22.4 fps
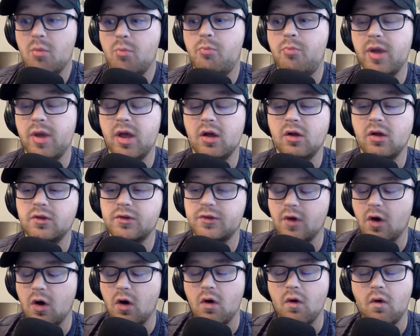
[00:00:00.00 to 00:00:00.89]
Bills,
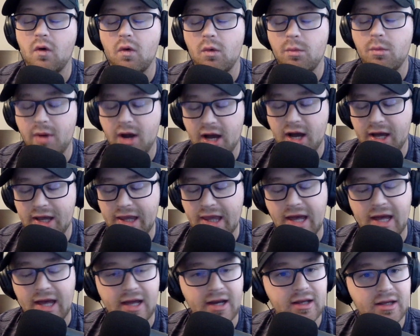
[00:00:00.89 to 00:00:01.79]
oh my
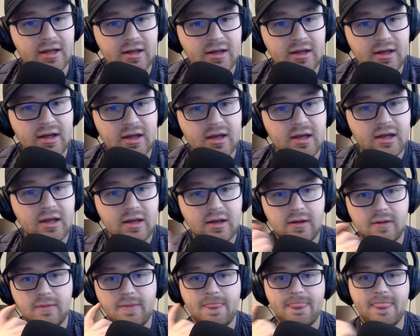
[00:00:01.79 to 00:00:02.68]
god.
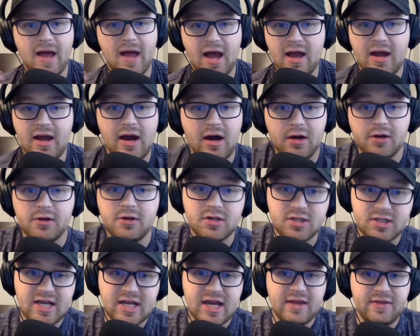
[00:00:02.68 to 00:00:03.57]
I
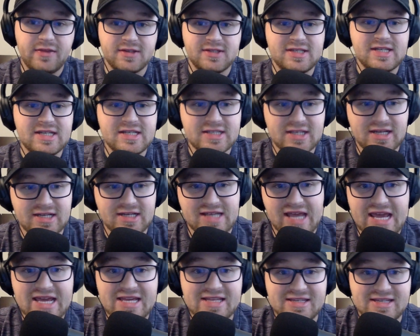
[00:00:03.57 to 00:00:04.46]
understand the season is
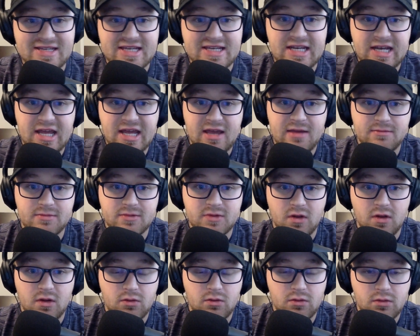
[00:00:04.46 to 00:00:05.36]
18 games
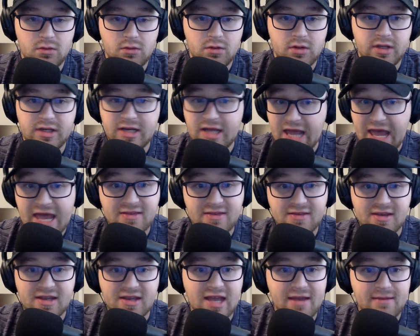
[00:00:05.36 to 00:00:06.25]
long. An
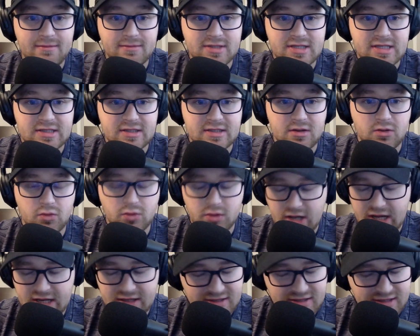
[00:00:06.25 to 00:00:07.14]
18-game season,
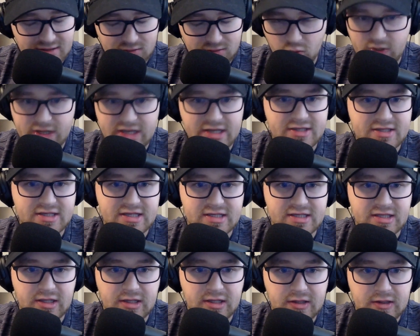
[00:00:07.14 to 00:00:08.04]
or 18-week
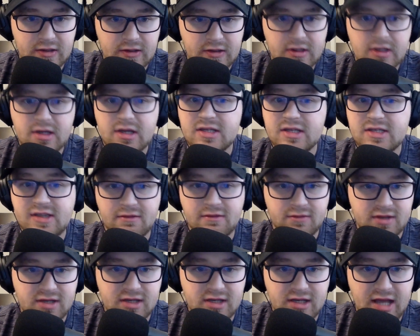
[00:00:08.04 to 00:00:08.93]
season,
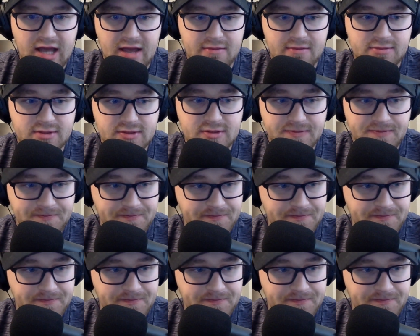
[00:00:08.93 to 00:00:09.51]
17 games.